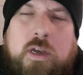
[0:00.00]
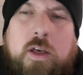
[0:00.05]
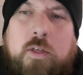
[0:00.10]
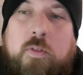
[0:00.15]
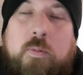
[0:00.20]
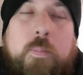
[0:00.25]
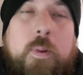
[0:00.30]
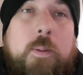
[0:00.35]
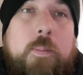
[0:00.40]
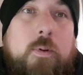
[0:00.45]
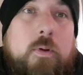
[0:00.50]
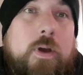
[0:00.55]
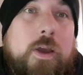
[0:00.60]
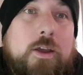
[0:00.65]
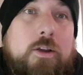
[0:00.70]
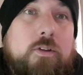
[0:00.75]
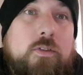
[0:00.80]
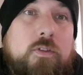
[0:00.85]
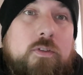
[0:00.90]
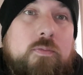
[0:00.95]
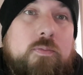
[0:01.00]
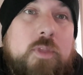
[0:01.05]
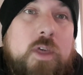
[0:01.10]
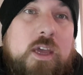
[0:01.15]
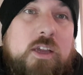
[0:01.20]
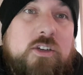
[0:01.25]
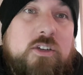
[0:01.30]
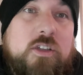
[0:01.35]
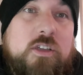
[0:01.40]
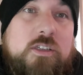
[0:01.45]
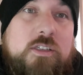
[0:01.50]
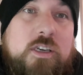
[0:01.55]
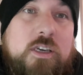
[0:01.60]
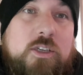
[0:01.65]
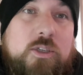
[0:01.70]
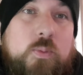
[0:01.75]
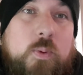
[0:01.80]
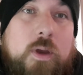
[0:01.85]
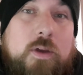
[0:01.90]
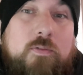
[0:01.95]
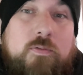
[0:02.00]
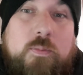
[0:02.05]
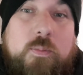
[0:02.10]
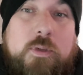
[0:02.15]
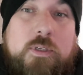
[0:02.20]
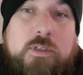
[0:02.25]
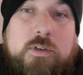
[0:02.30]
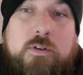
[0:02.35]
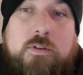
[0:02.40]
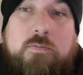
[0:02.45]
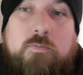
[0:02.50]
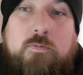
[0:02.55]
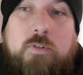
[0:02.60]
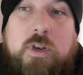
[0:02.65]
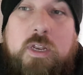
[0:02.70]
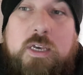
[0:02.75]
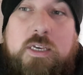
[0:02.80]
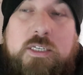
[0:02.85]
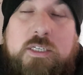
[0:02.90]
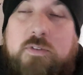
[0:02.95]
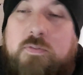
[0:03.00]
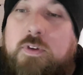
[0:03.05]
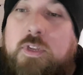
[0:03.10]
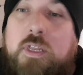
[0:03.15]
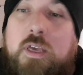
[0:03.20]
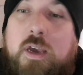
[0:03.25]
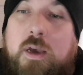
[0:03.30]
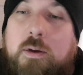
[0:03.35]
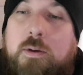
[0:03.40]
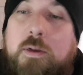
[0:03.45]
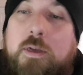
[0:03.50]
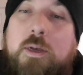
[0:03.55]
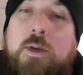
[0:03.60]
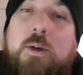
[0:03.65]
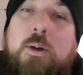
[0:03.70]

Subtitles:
don't think people are hanging on the edge of the seats waiting for me to release a video.